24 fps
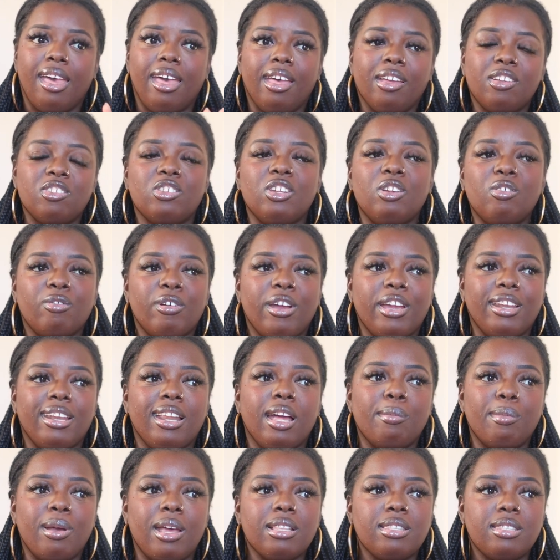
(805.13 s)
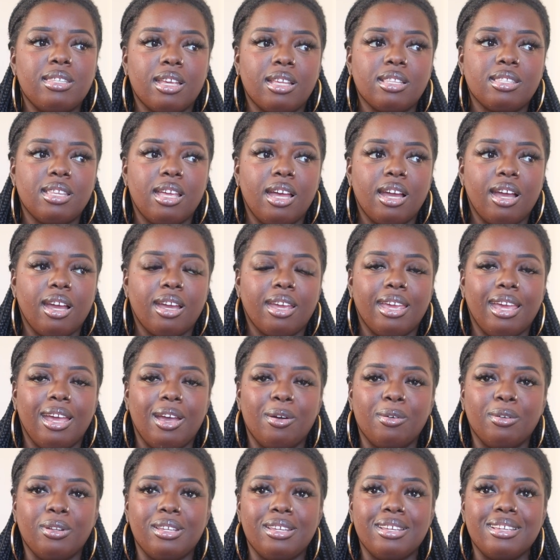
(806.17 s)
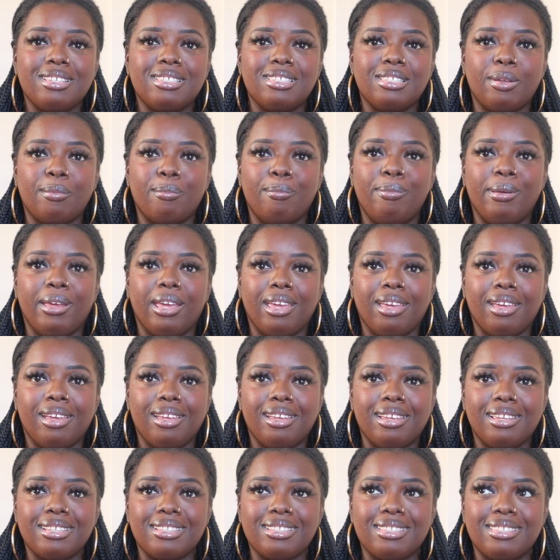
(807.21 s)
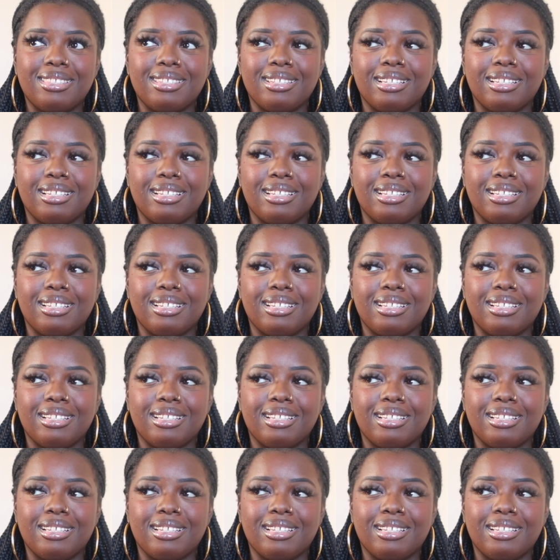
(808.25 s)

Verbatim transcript: Actually, right now my TikTok account is banned.